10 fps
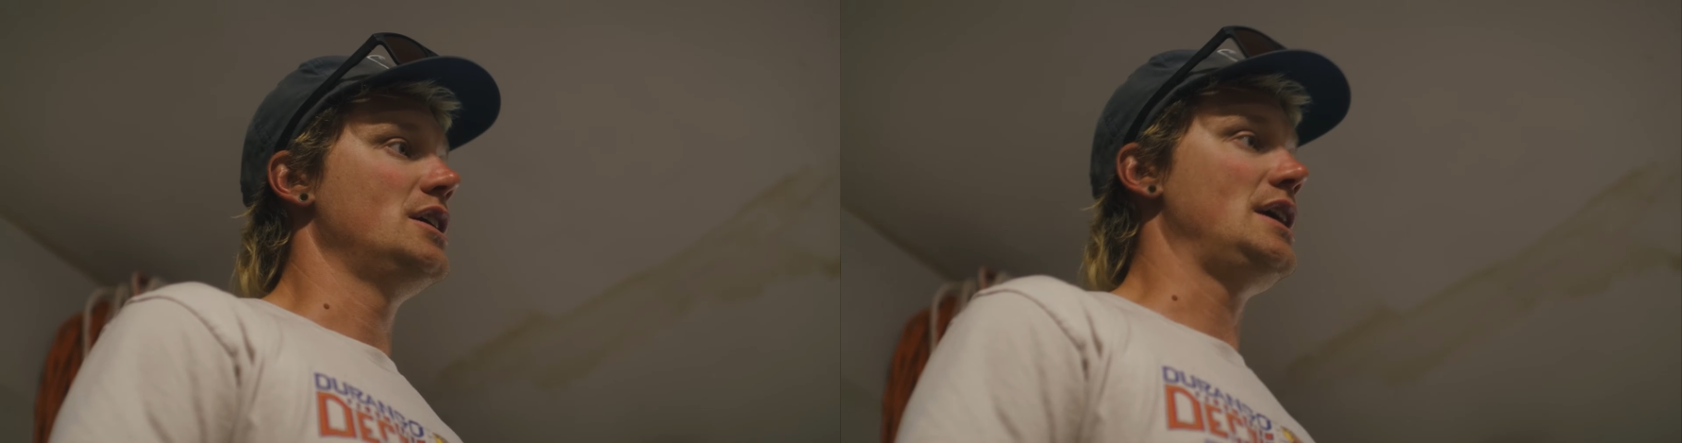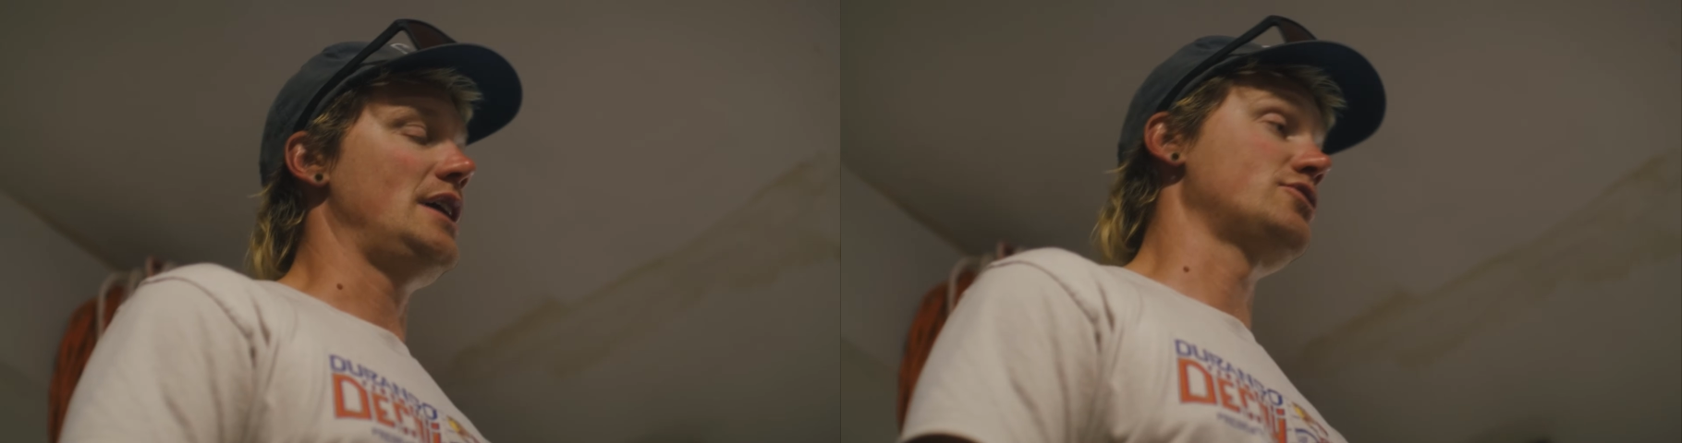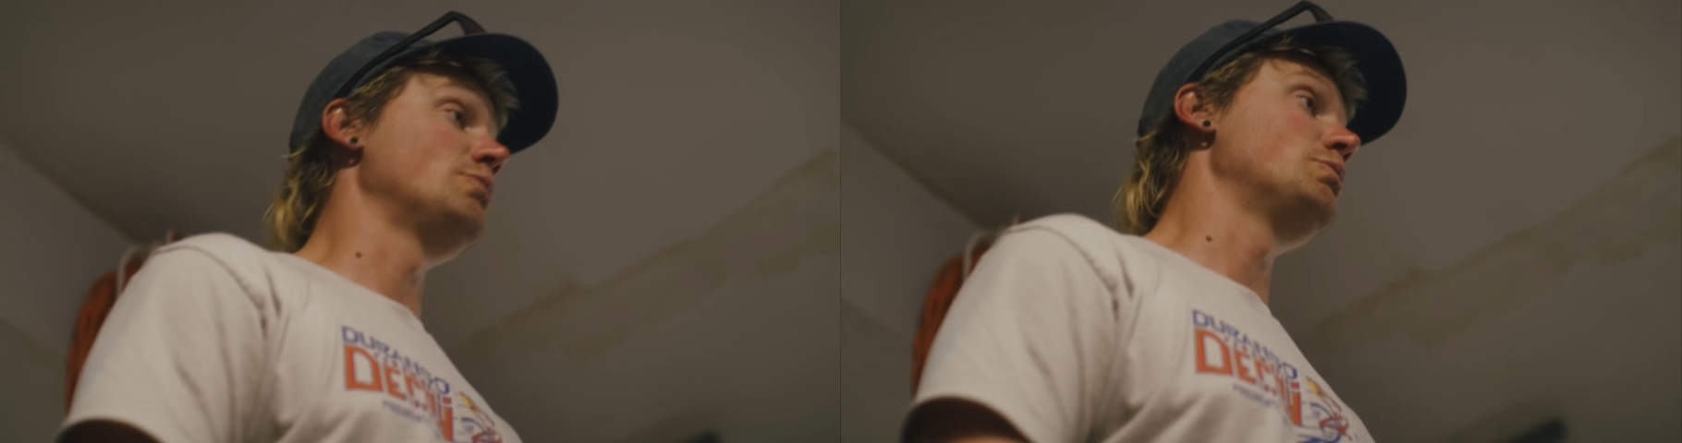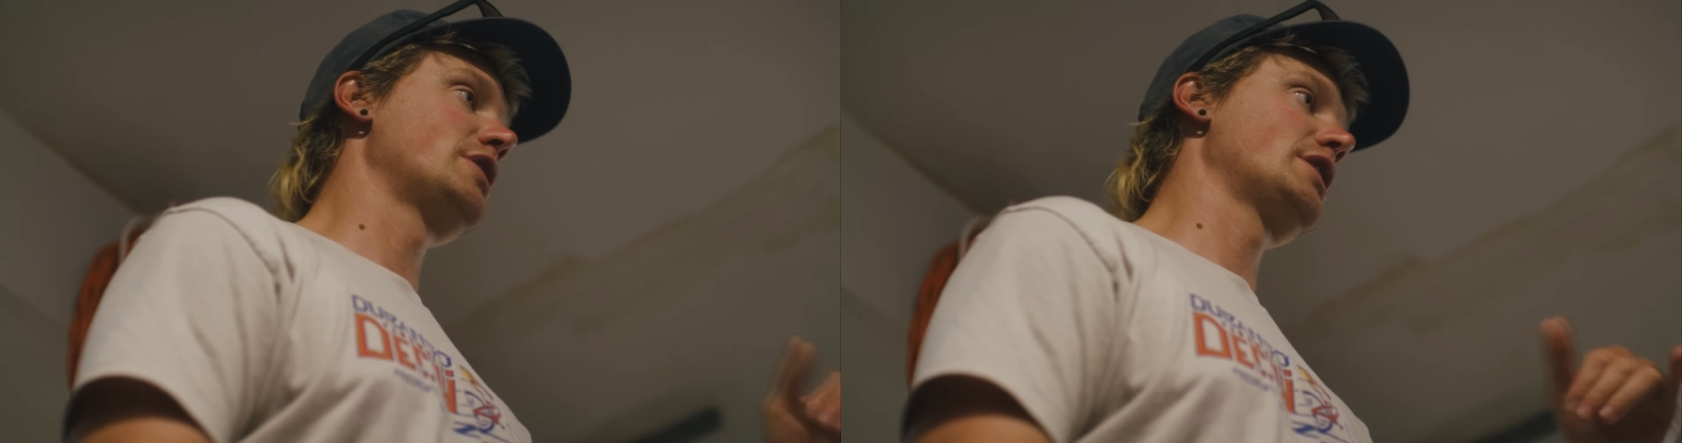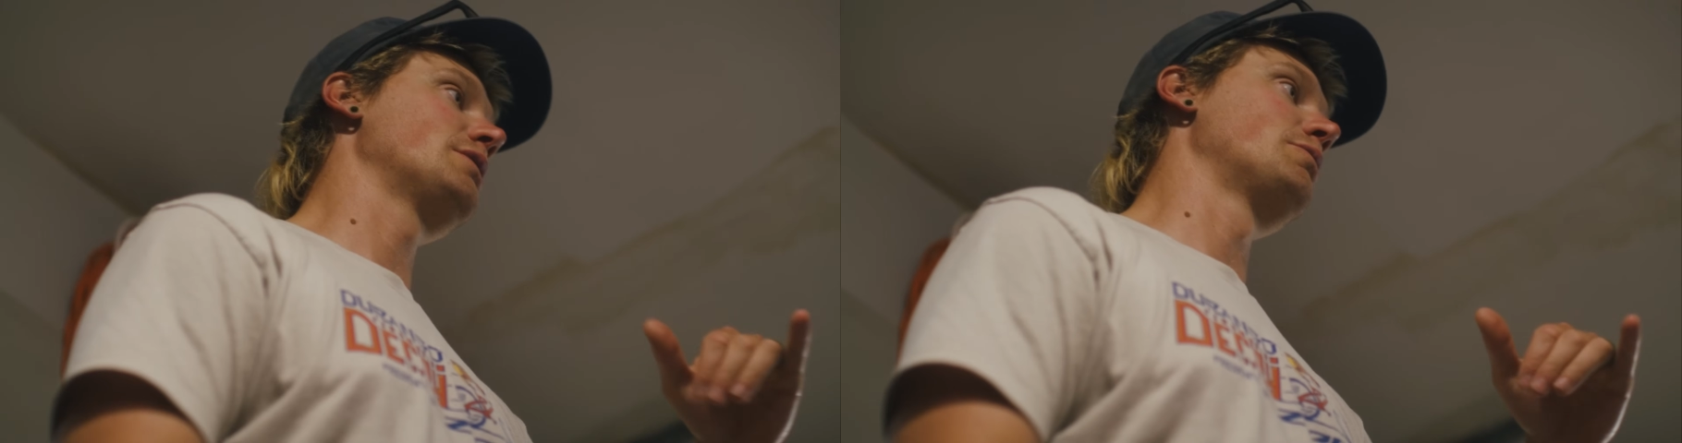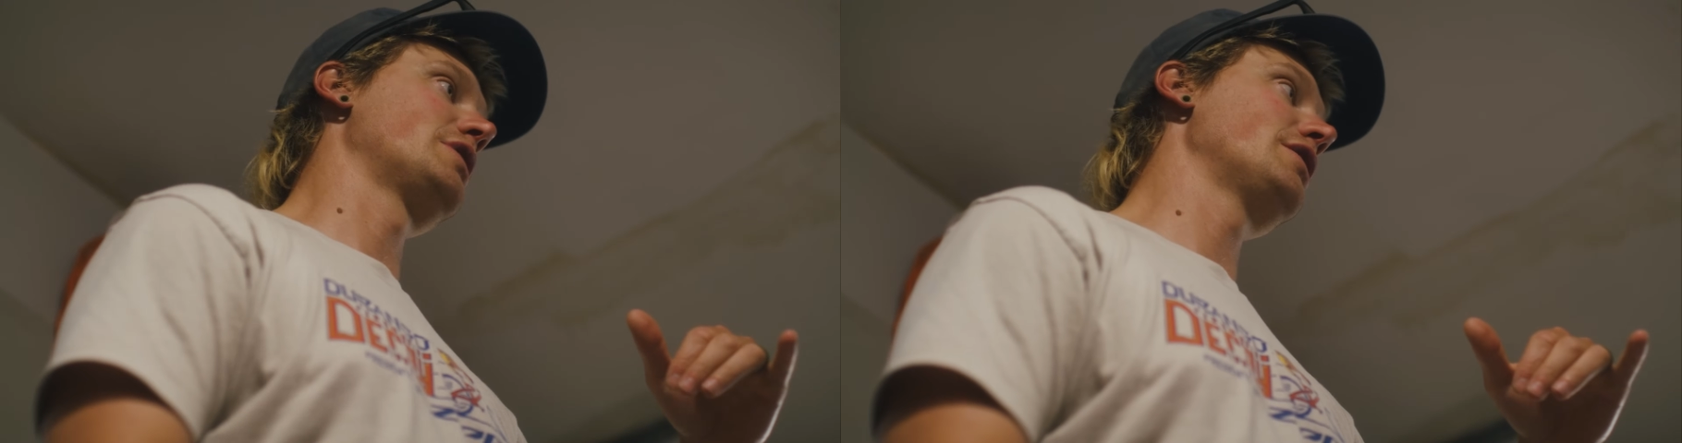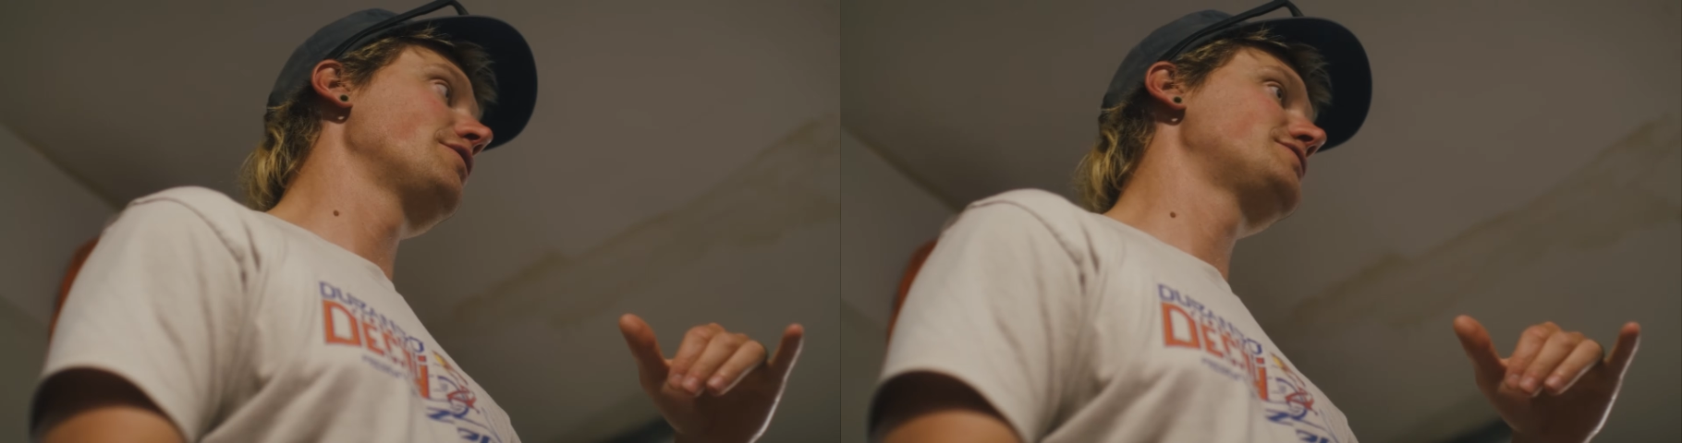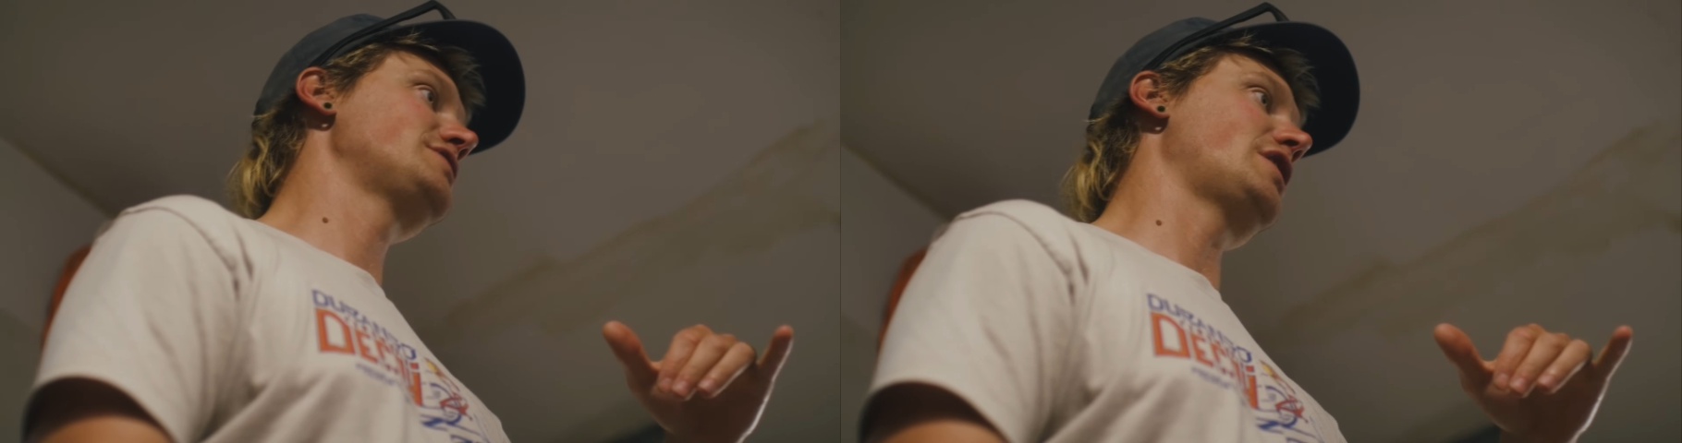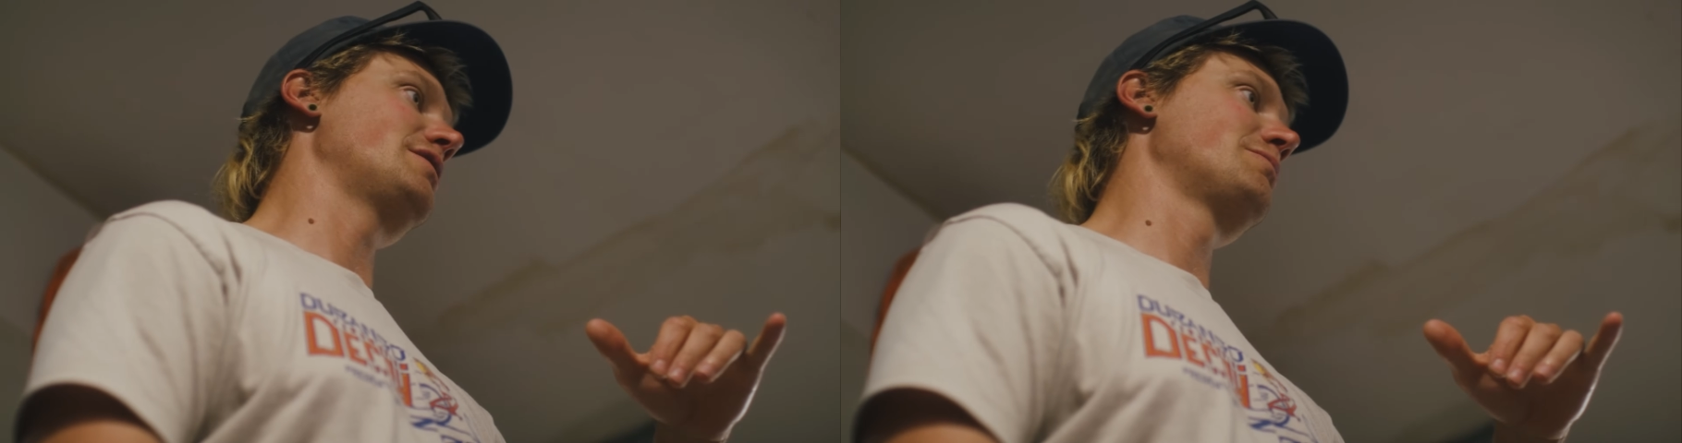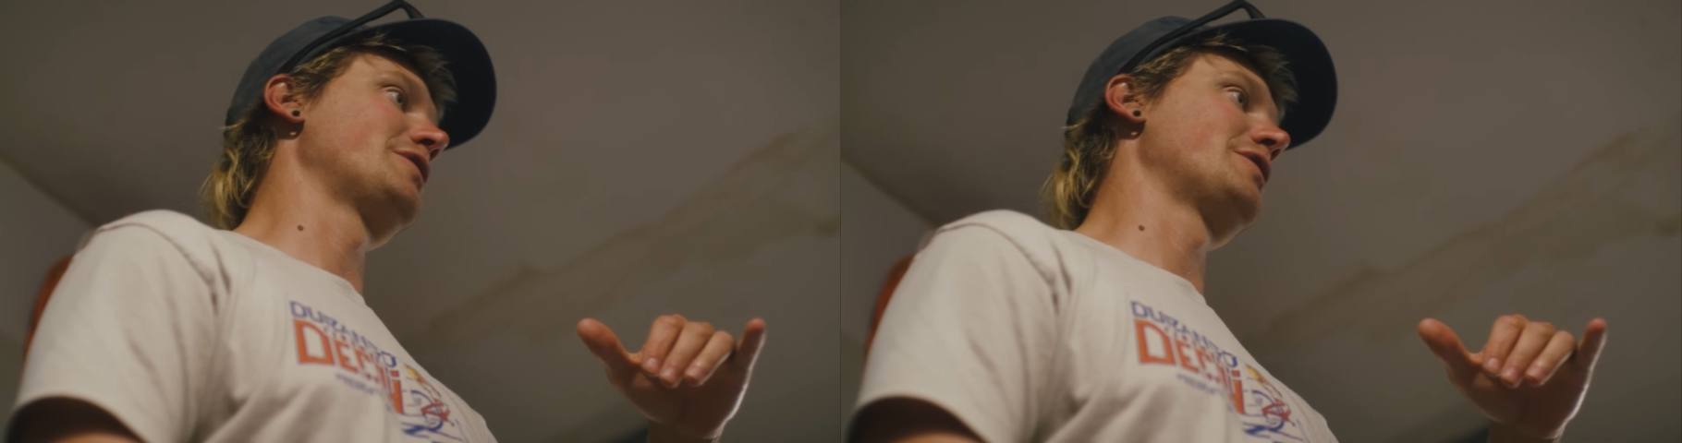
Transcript: Yeah, so we go to the start.